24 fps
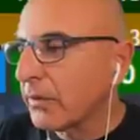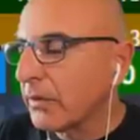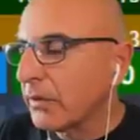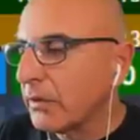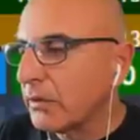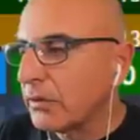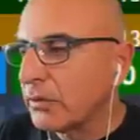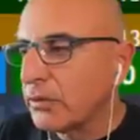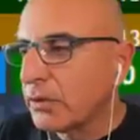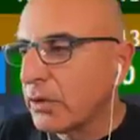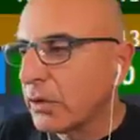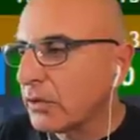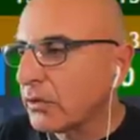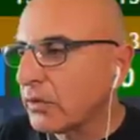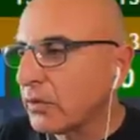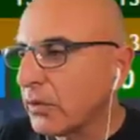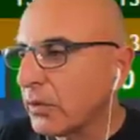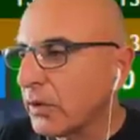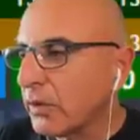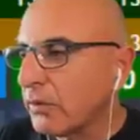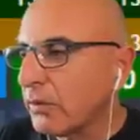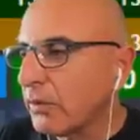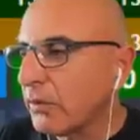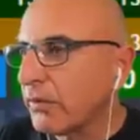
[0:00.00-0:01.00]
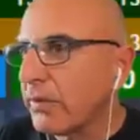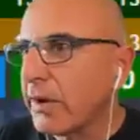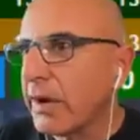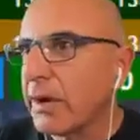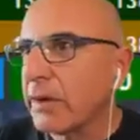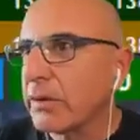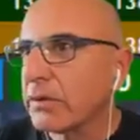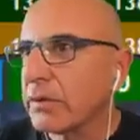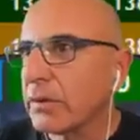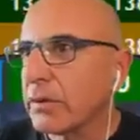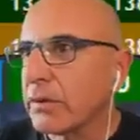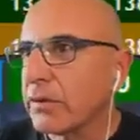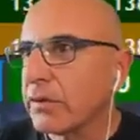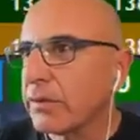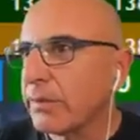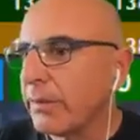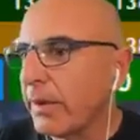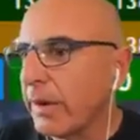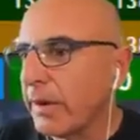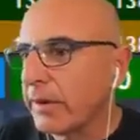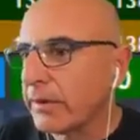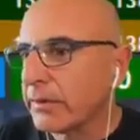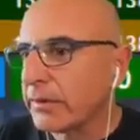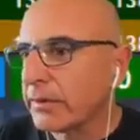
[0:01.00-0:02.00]
You don't want to move out on
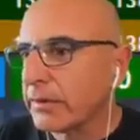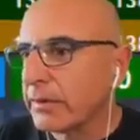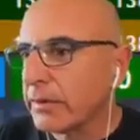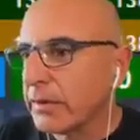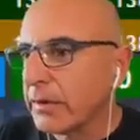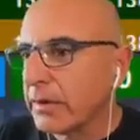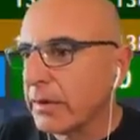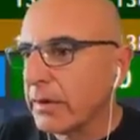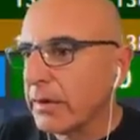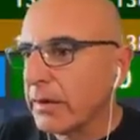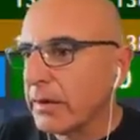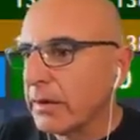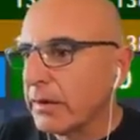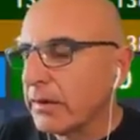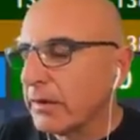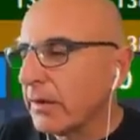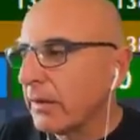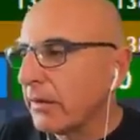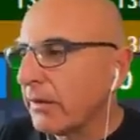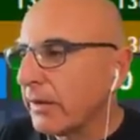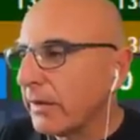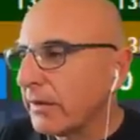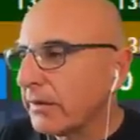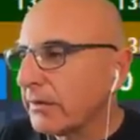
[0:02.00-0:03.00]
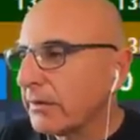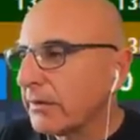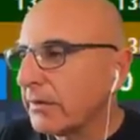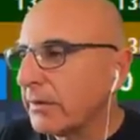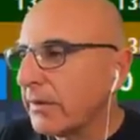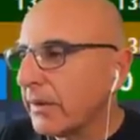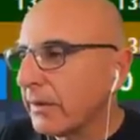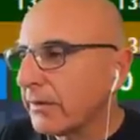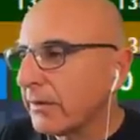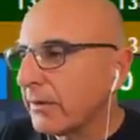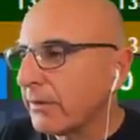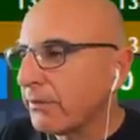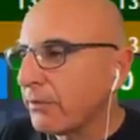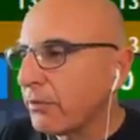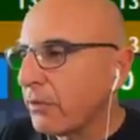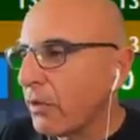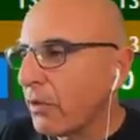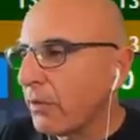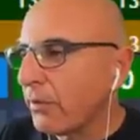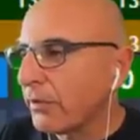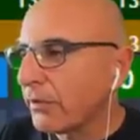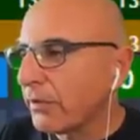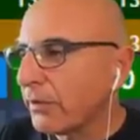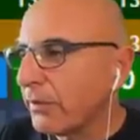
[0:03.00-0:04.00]
spikes. Now that doesn't
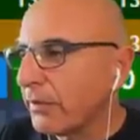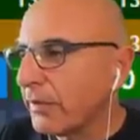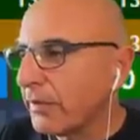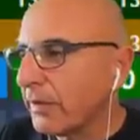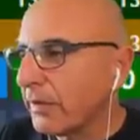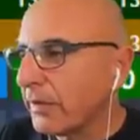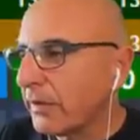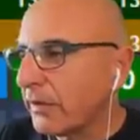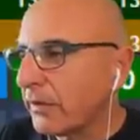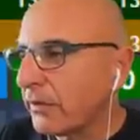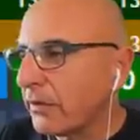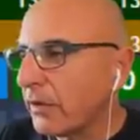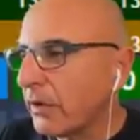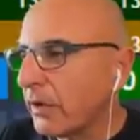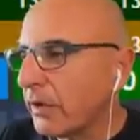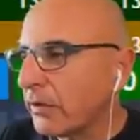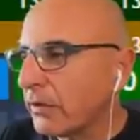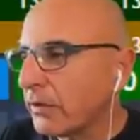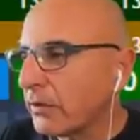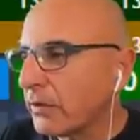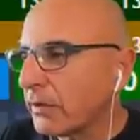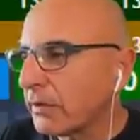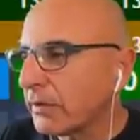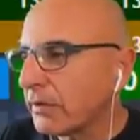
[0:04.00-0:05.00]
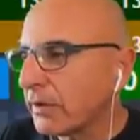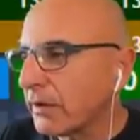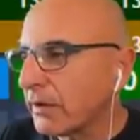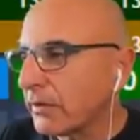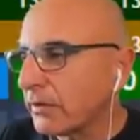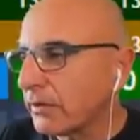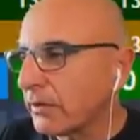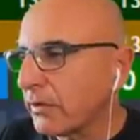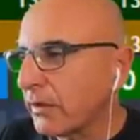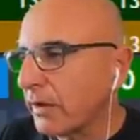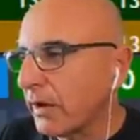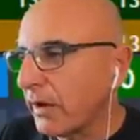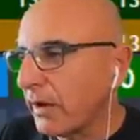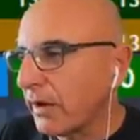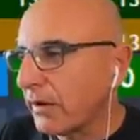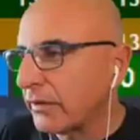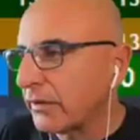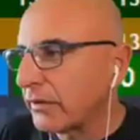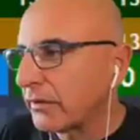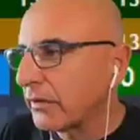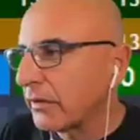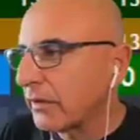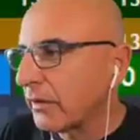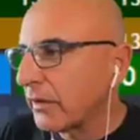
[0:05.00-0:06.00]
promise me that it's going to return to the
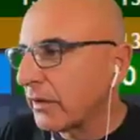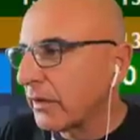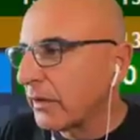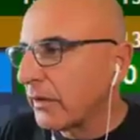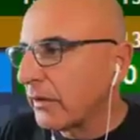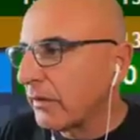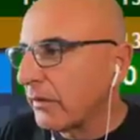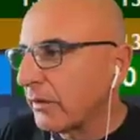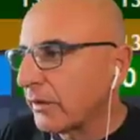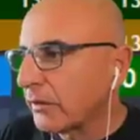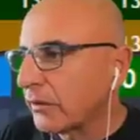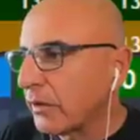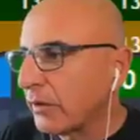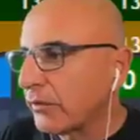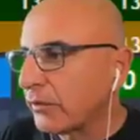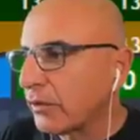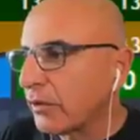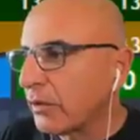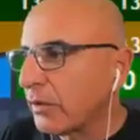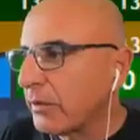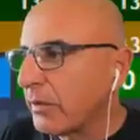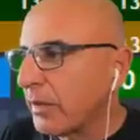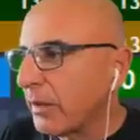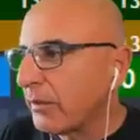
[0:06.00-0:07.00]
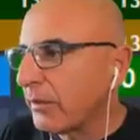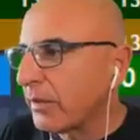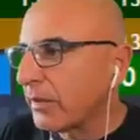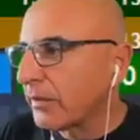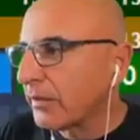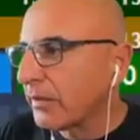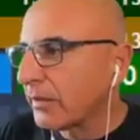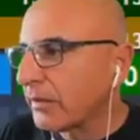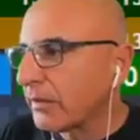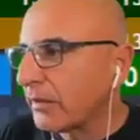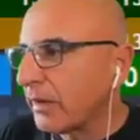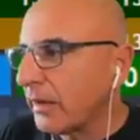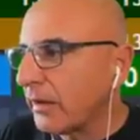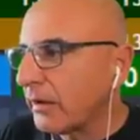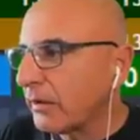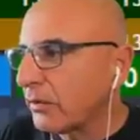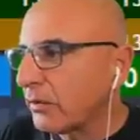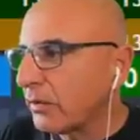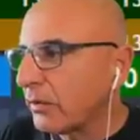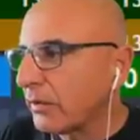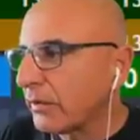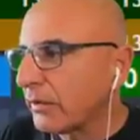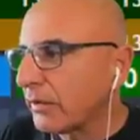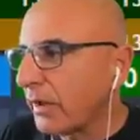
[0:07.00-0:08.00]
highs. But we have to remember that take
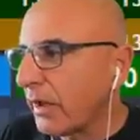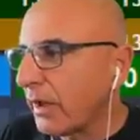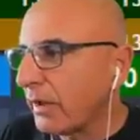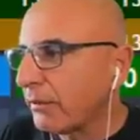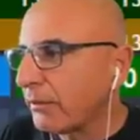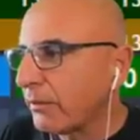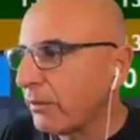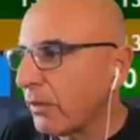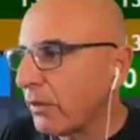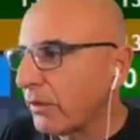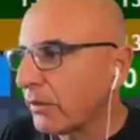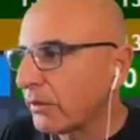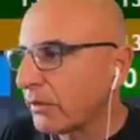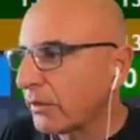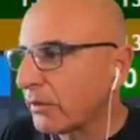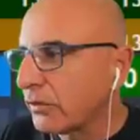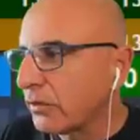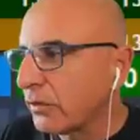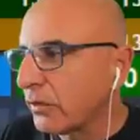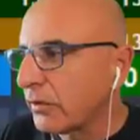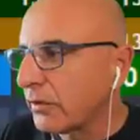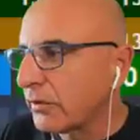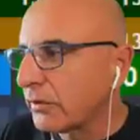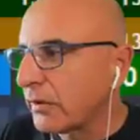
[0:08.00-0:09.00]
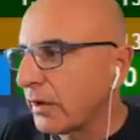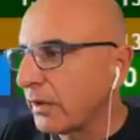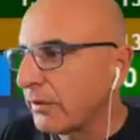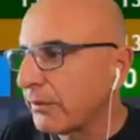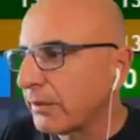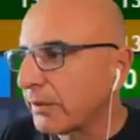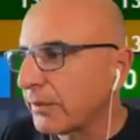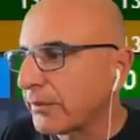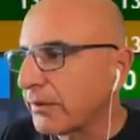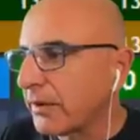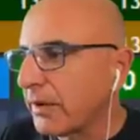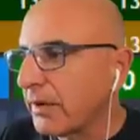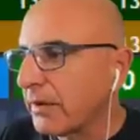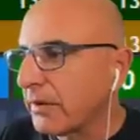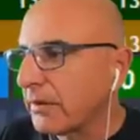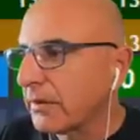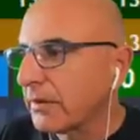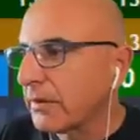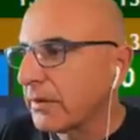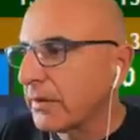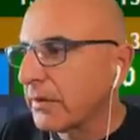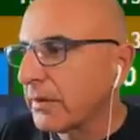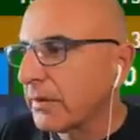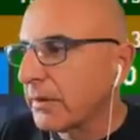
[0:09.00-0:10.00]
two is up more than 10%.
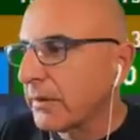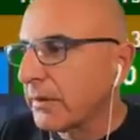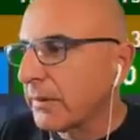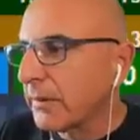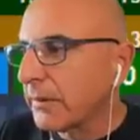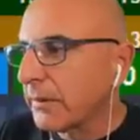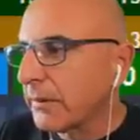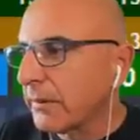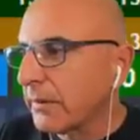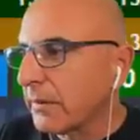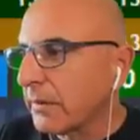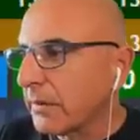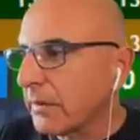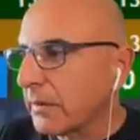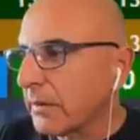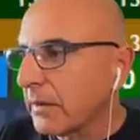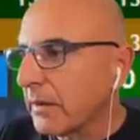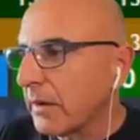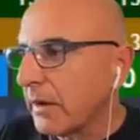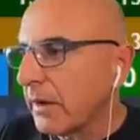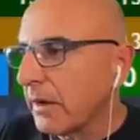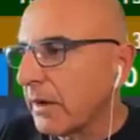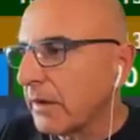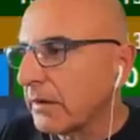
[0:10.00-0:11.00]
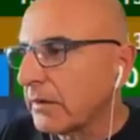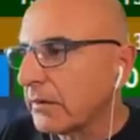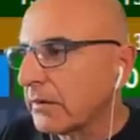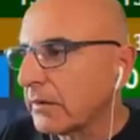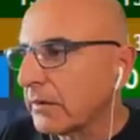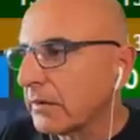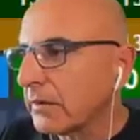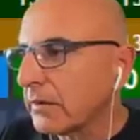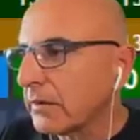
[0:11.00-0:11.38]
And